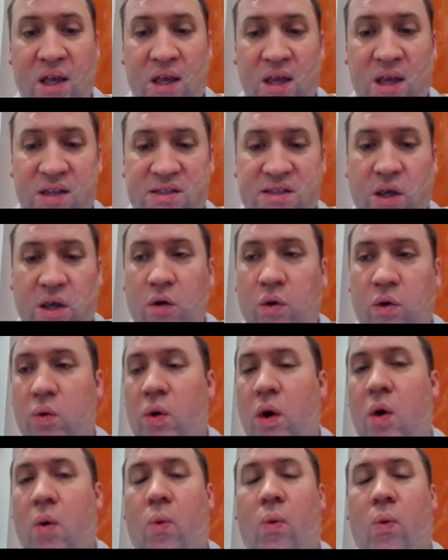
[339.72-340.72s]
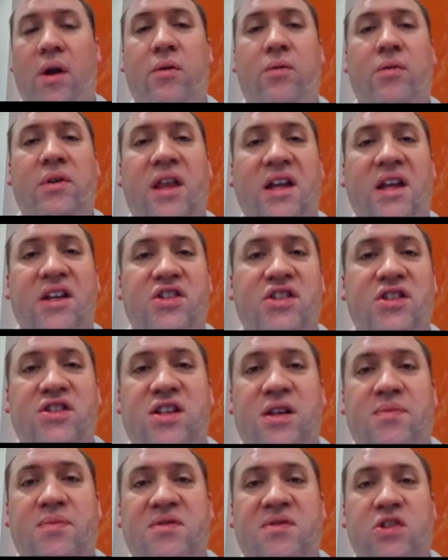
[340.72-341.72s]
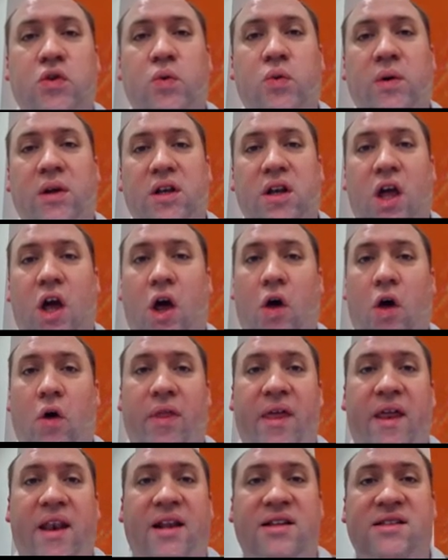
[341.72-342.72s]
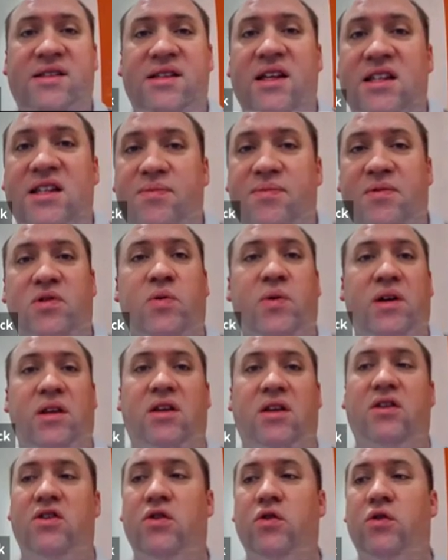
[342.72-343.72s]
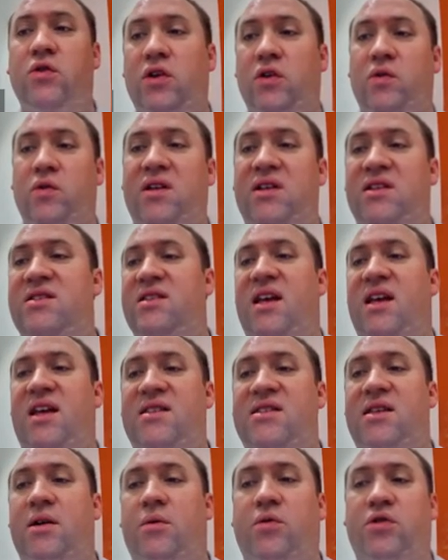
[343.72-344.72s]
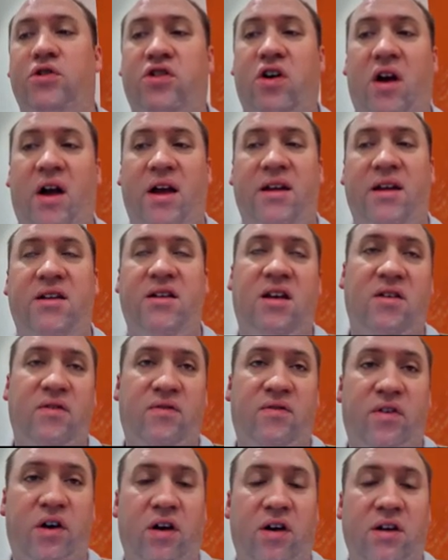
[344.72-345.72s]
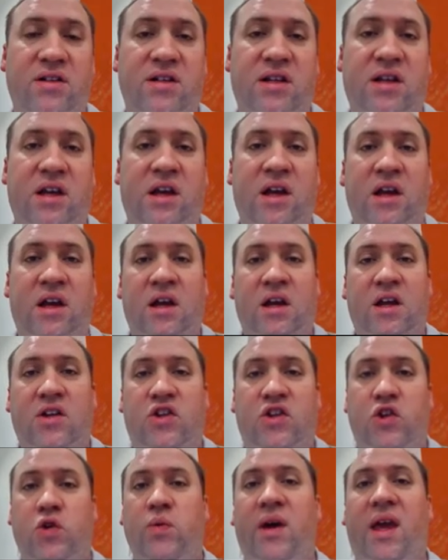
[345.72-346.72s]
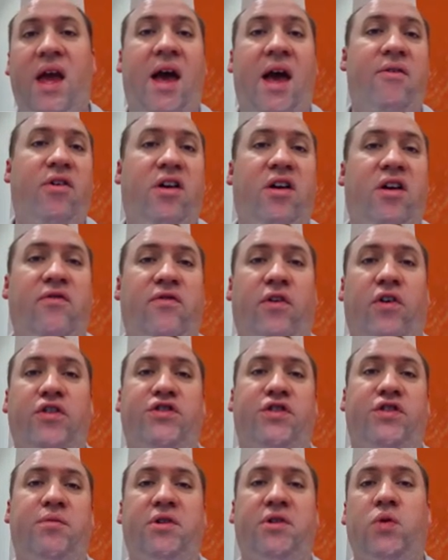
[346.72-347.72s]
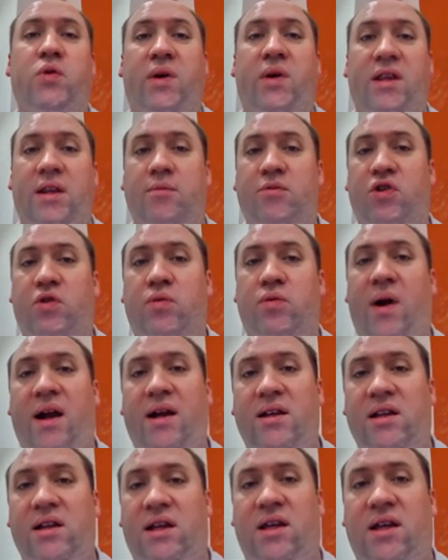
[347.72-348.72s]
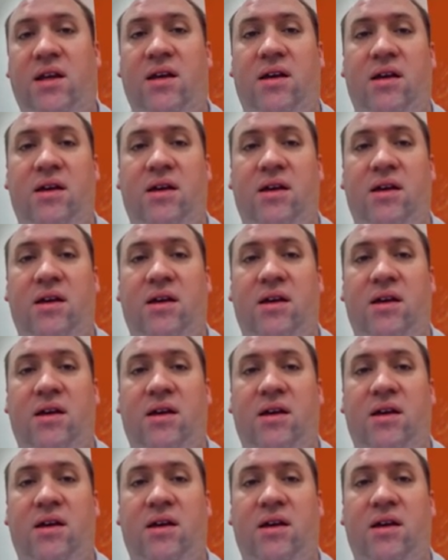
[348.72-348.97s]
So what relationships do we know that exist between the two unit sets that we're trying to convert? Do we have a conversion between them directly?